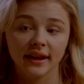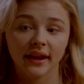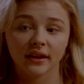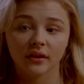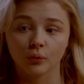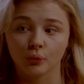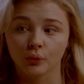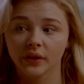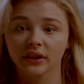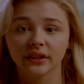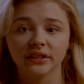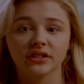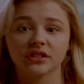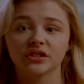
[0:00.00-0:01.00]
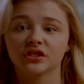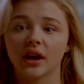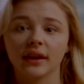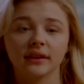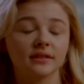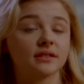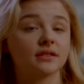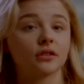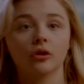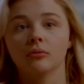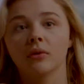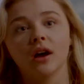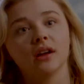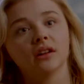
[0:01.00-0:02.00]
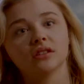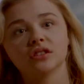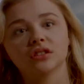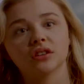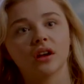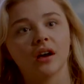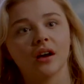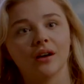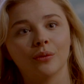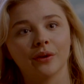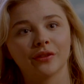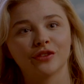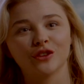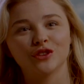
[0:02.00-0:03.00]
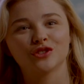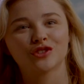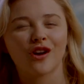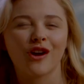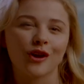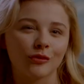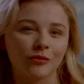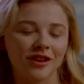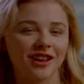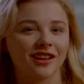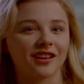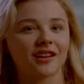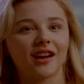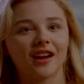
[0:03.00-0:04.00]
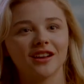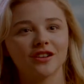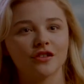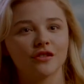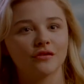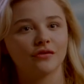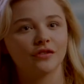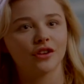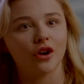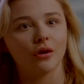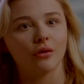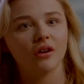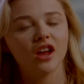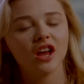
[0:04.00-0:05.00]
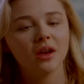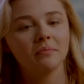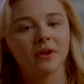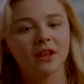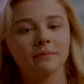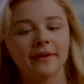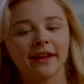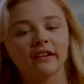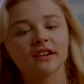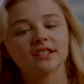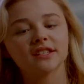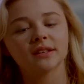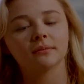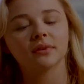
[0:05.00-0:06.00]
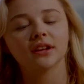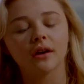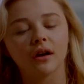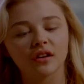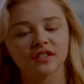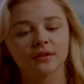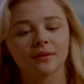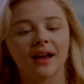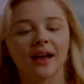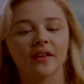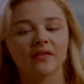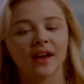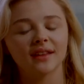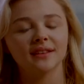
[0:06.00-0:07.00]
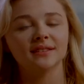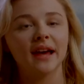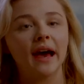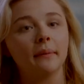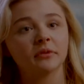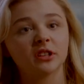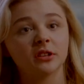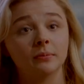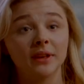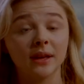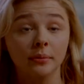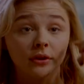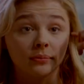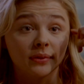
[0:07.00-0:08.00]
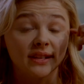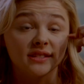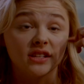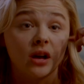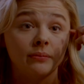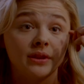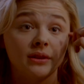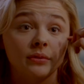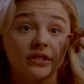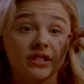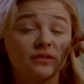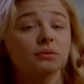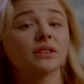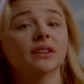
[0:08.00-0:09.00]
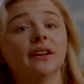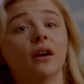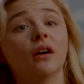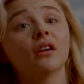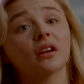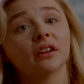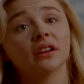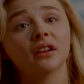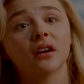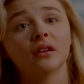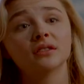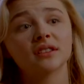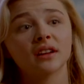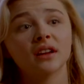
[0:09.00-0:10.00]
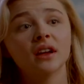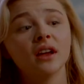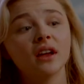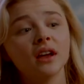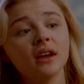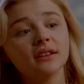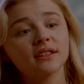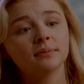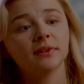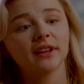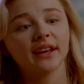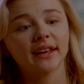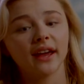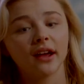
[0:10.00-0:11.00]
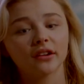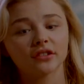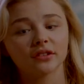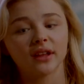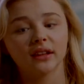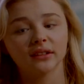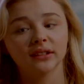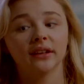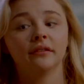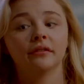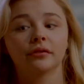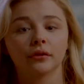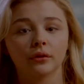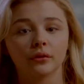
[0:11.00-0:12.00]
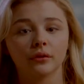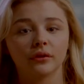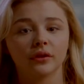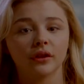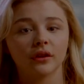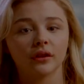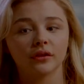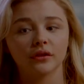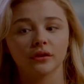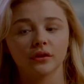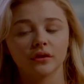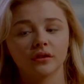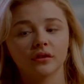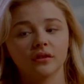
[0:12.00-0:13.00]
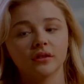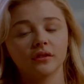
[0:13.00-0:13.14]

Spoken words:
Nick really just shines so much with the charming kind of, Ben Paris thing, but he also had that depth to be able to play zombie, which is really hard, to play a character that lived through the